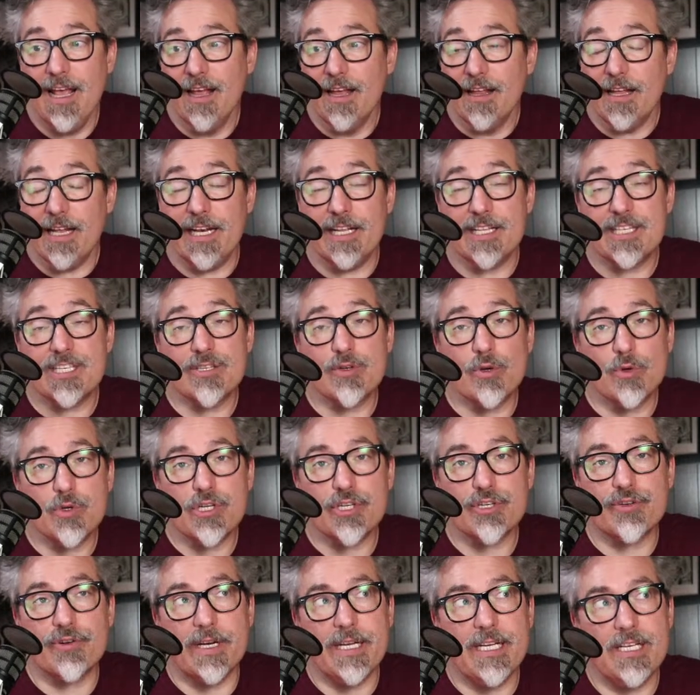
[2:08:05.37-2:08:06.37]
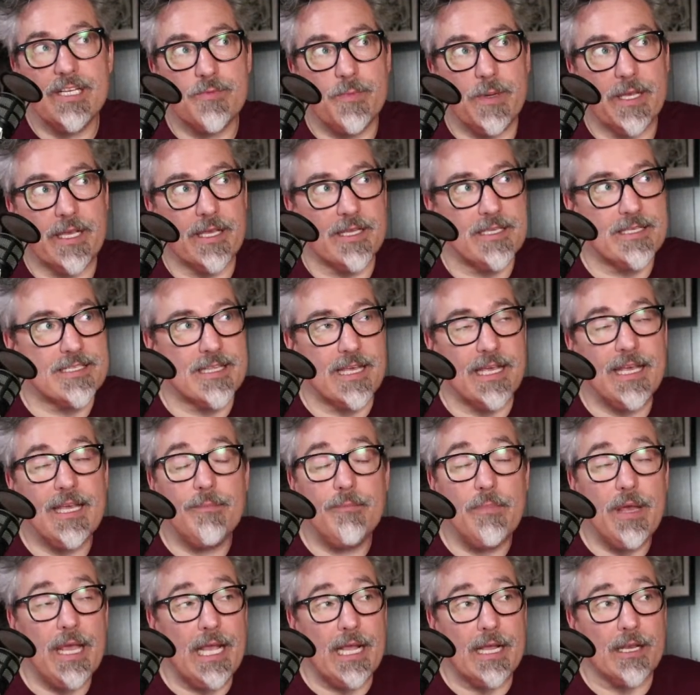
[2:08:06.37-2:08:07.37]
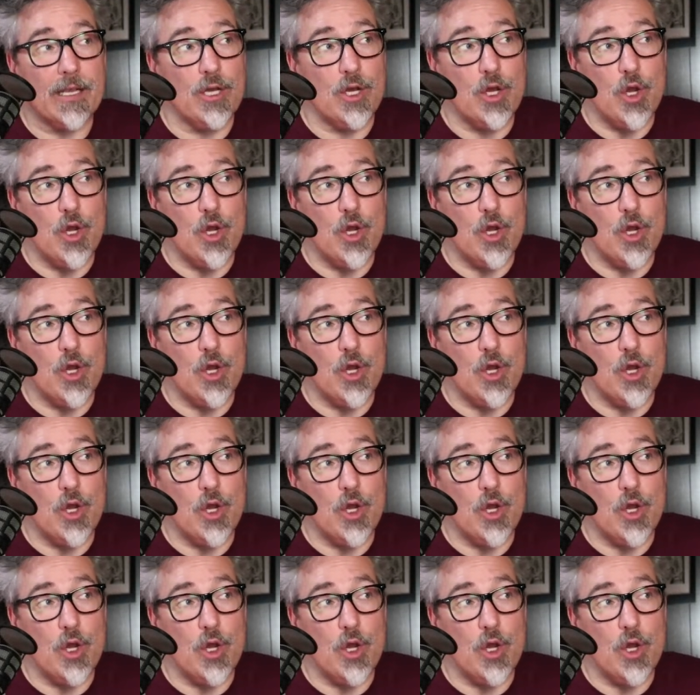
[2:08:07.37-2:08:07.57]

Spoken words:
And it's so strange because they make